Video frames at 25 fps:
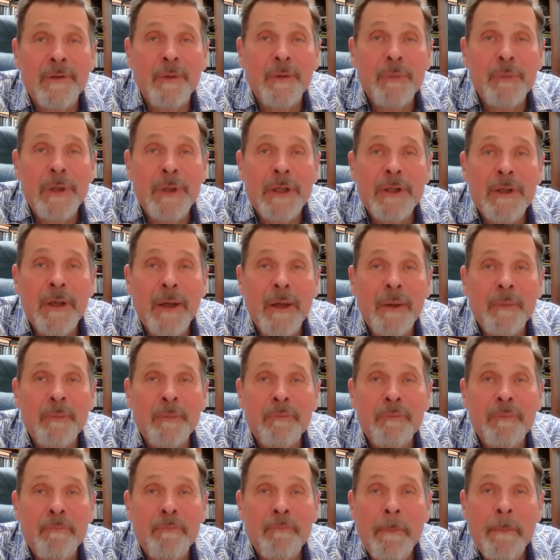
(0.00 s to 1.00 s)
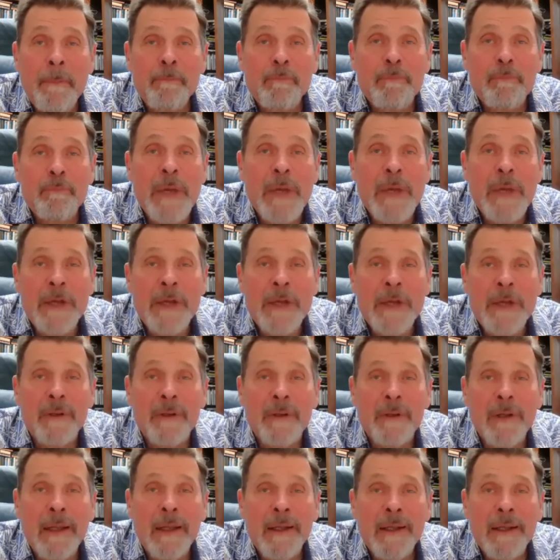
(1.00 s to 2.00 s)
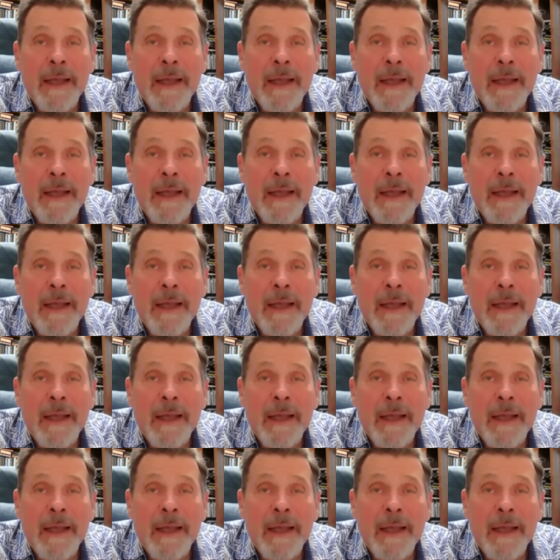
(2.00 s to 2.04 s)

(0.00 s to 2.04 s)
to become better,